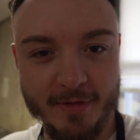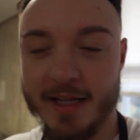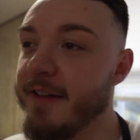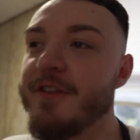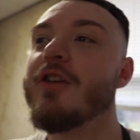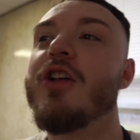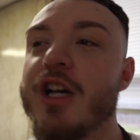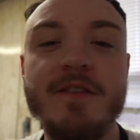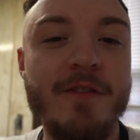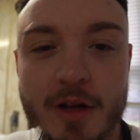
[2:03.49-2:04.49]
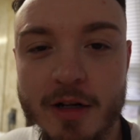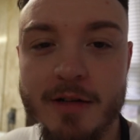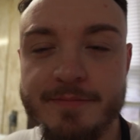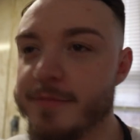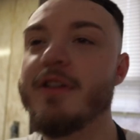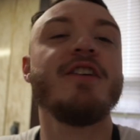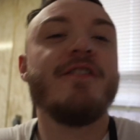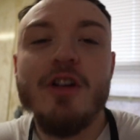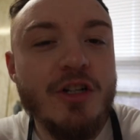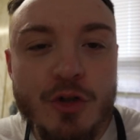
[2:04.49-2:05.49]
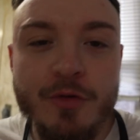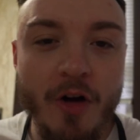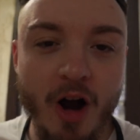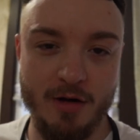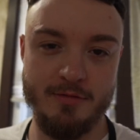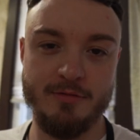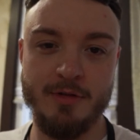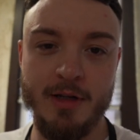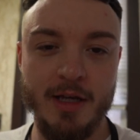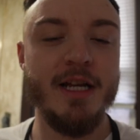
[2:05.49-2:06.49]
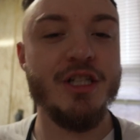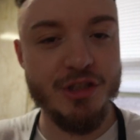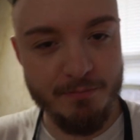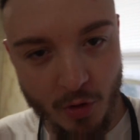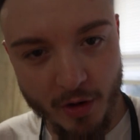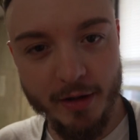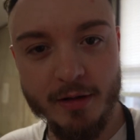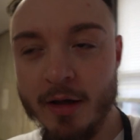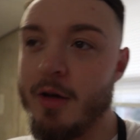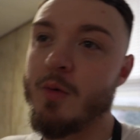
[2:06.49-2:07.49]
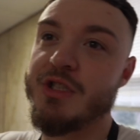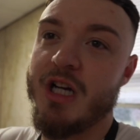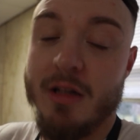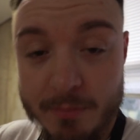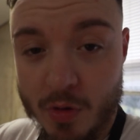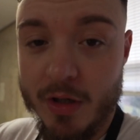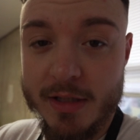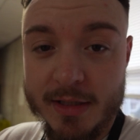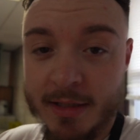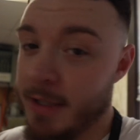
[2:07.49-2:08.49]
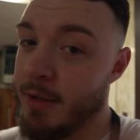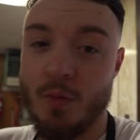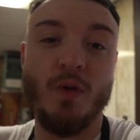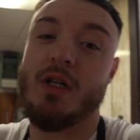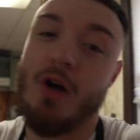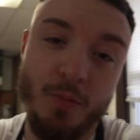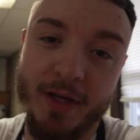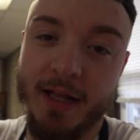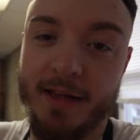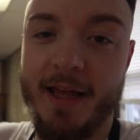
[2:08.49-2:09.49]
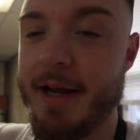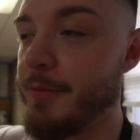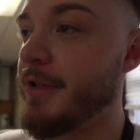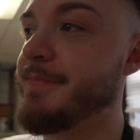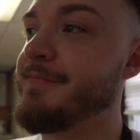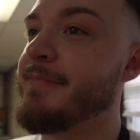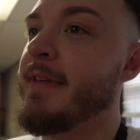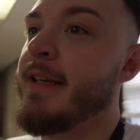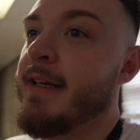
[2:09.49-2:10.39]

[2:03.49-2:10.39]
And if you're looking further, you've looked too far. It's your boy, with your other boys, with the goat behind the camera.